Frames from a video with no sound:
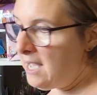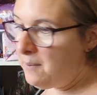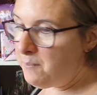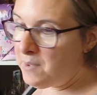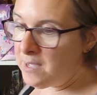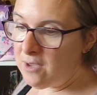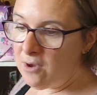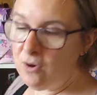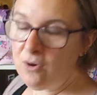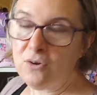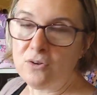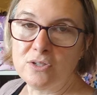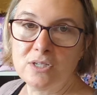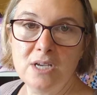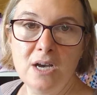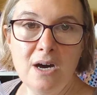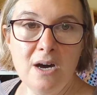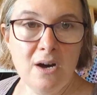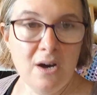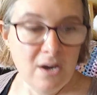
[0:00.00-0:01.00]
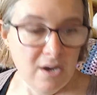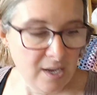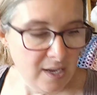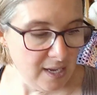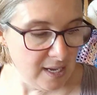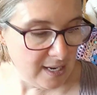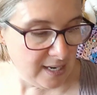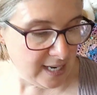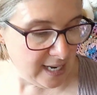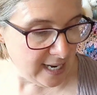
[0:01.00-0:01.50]
because
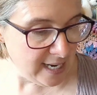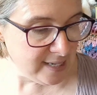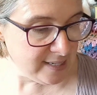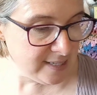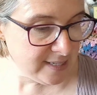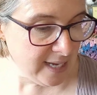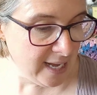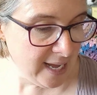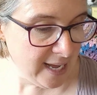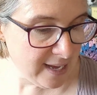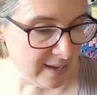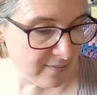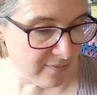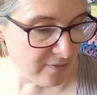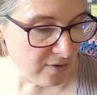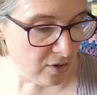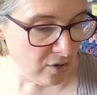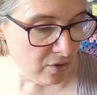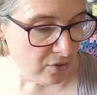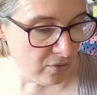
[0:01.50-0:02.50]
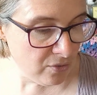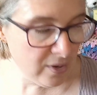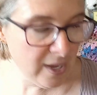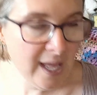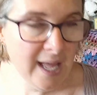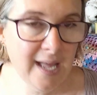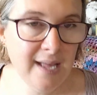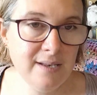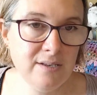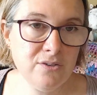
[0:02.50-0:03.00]
I need to have long
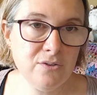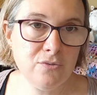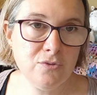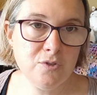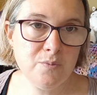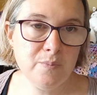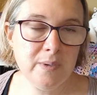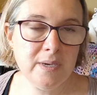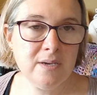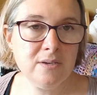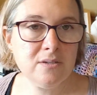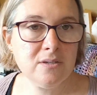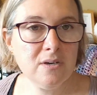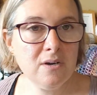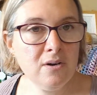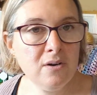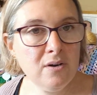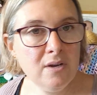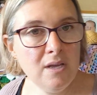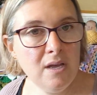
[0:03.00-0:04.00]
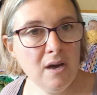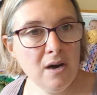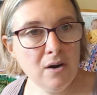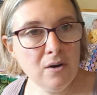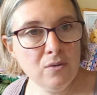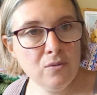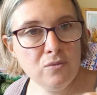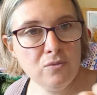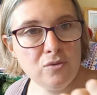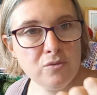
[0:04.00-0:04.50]
handles, because I
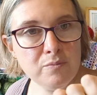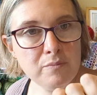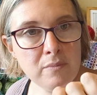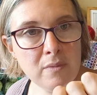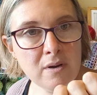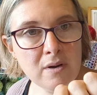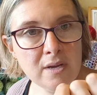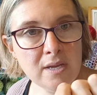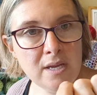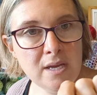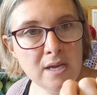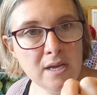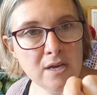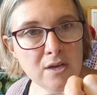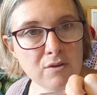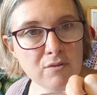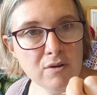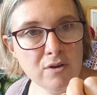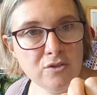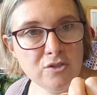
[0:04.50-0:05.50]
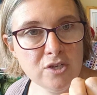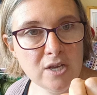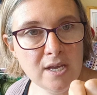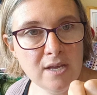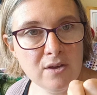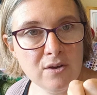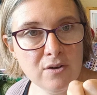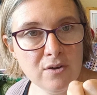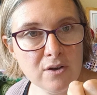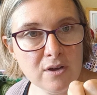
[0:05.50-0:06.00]
hold my
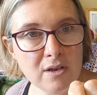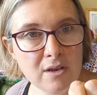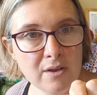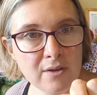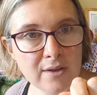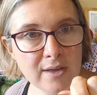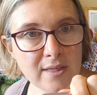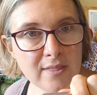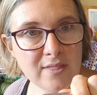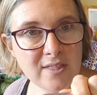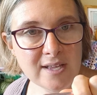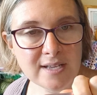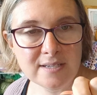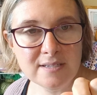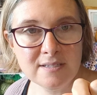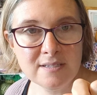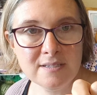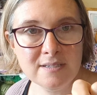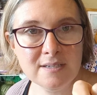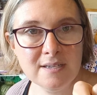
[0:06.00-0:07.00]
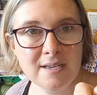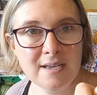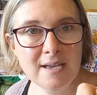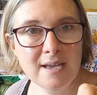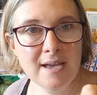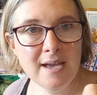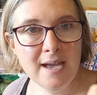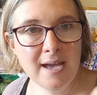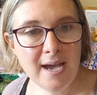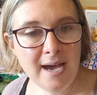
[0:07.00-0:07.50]
crochet hook like this.
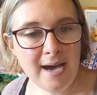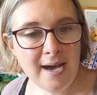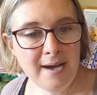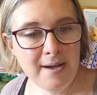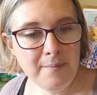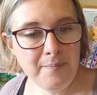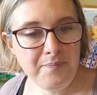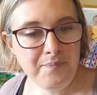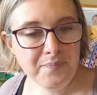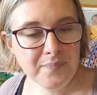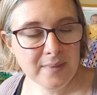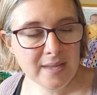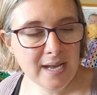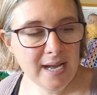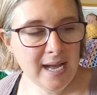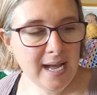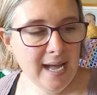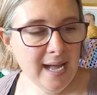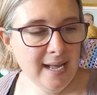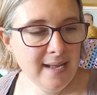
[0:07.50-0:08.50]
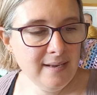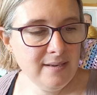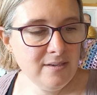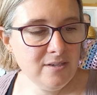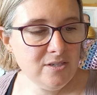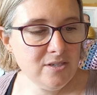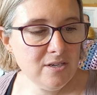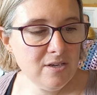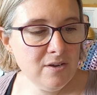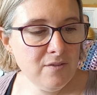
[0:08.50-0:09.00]

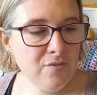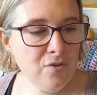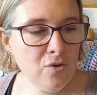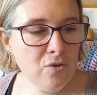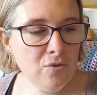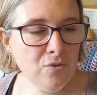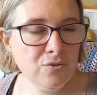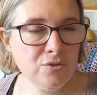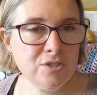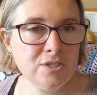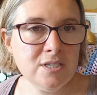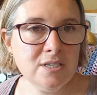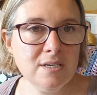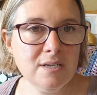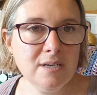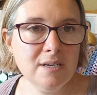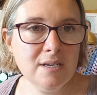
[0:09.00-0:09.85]
And of course